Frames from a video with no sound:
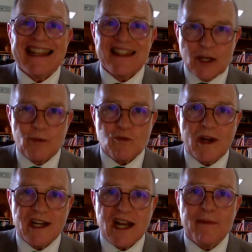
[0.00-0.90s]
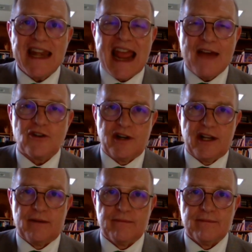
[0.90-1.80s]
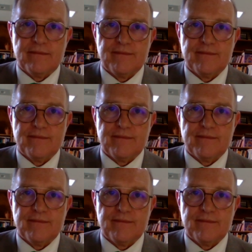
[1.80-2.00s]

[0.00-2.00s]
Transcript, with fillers: there was one coming after him